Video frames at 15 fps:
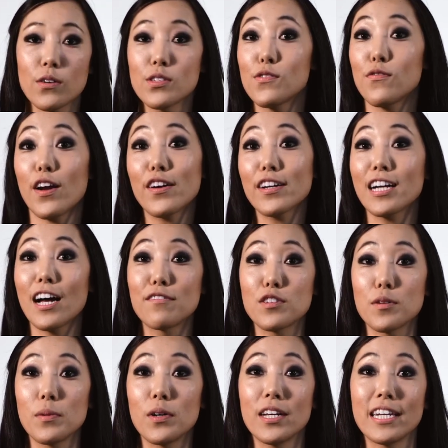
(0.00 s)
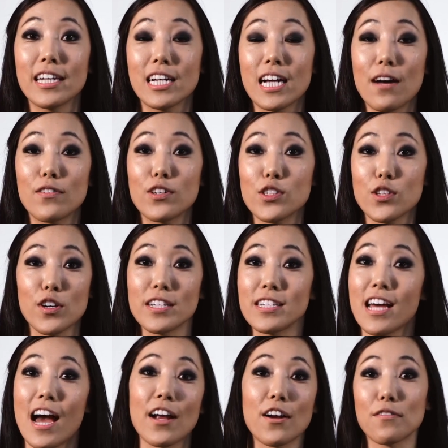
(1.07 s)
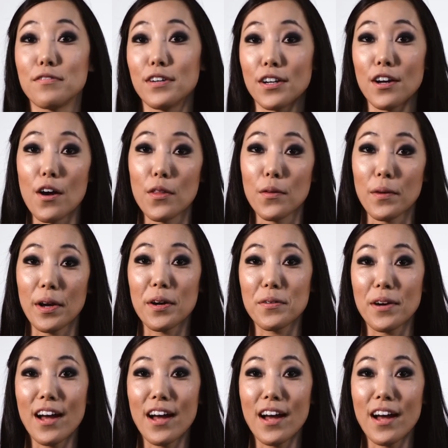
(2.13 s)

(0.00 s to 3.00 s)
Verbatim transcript: so it's very comfortable and it covers your entire foot all the way